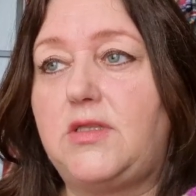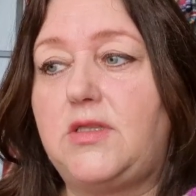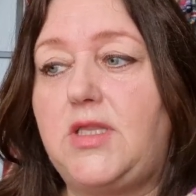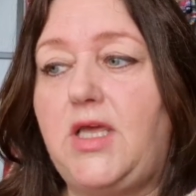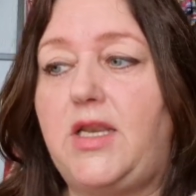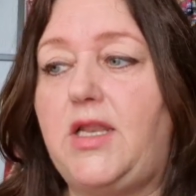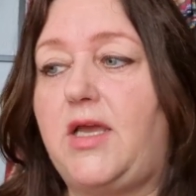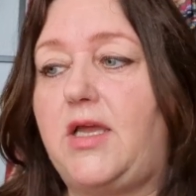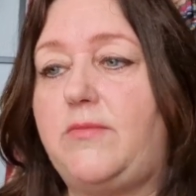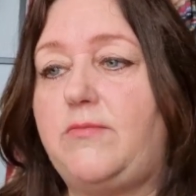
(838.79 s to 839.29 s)

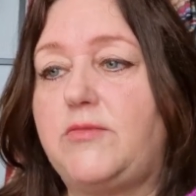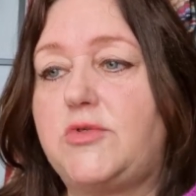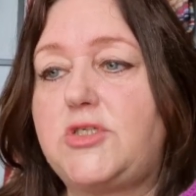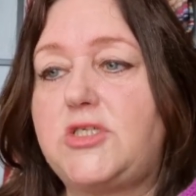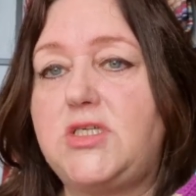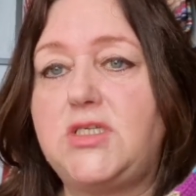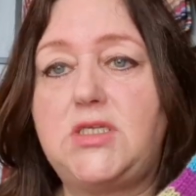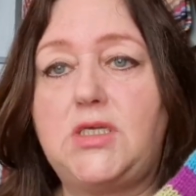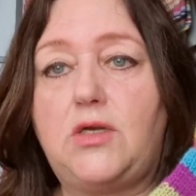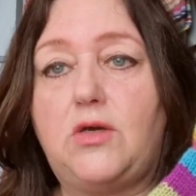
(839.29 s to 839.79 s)
then I'm
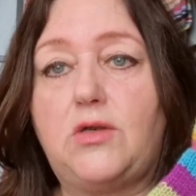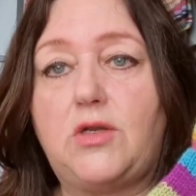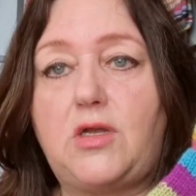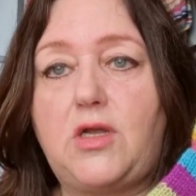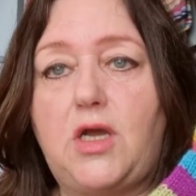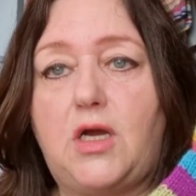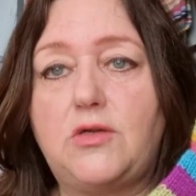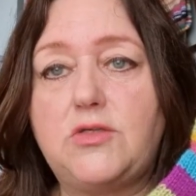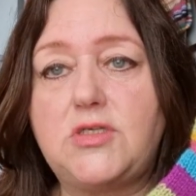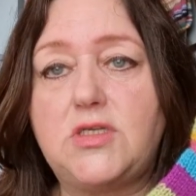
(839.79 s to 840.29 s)
sitting on the
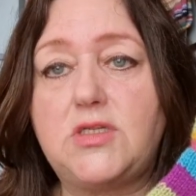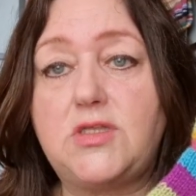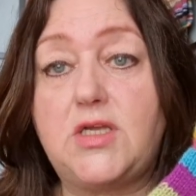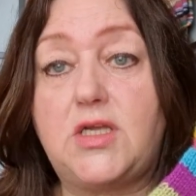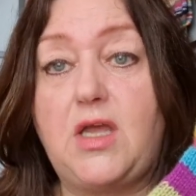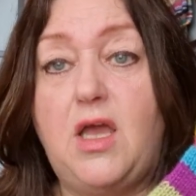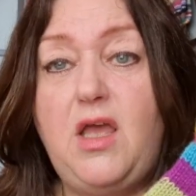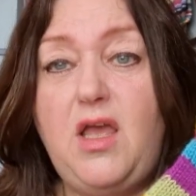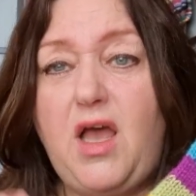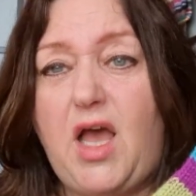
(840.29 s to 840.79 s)
couch and
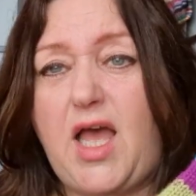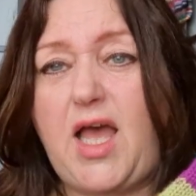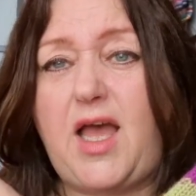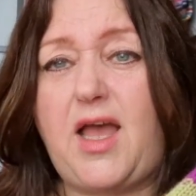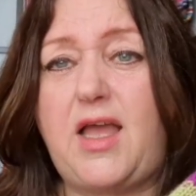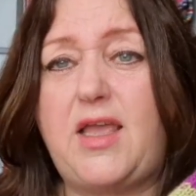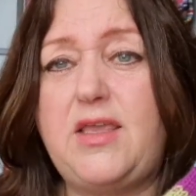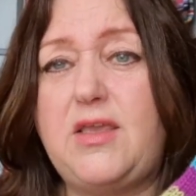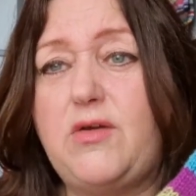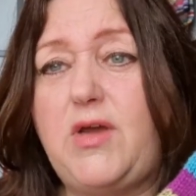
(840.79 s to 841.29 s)
think,
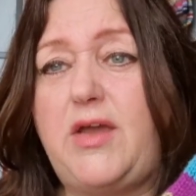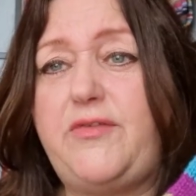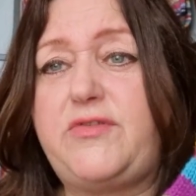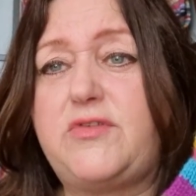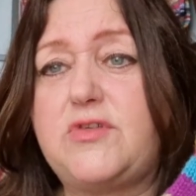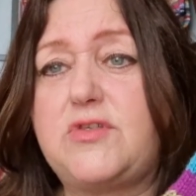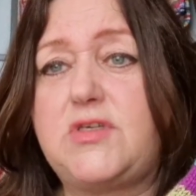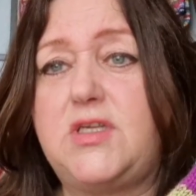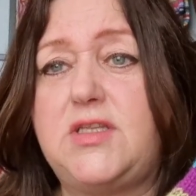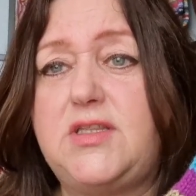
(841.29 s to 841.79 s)
you have
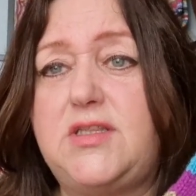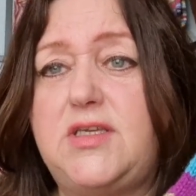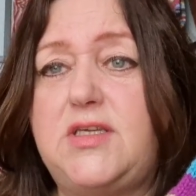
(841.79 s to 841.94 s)
to say